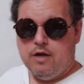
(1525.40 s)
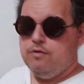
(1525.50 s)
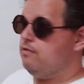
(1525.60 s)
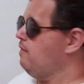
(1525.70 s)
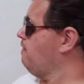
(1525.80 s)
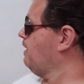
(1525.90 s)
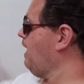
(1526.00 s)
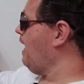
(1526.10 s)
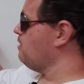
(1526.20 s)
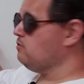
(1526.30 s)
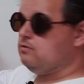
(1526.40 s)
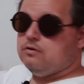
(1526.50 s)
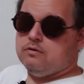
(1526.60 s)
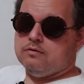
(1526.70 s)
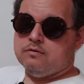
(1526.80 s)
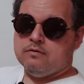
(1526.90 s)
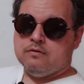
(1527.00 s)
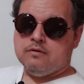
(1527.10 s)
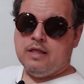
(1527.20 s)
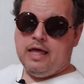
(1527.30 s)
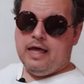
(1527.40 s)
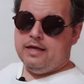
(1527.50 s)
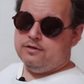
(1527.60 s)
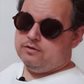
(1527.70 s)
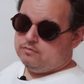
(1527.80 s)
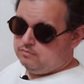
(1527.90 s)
other than the castle and